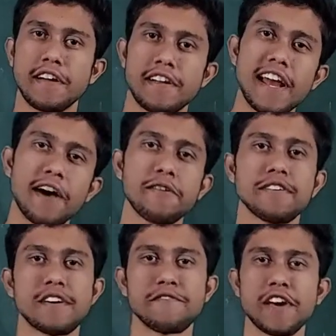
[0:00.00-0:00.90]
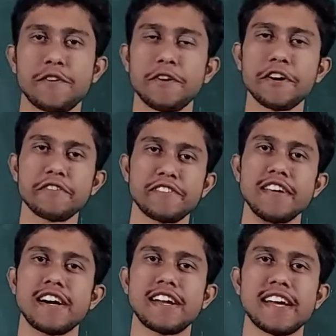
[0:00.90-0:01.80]
Now we are going to
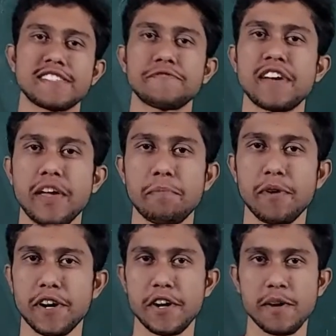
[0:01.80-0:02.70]
see a next very important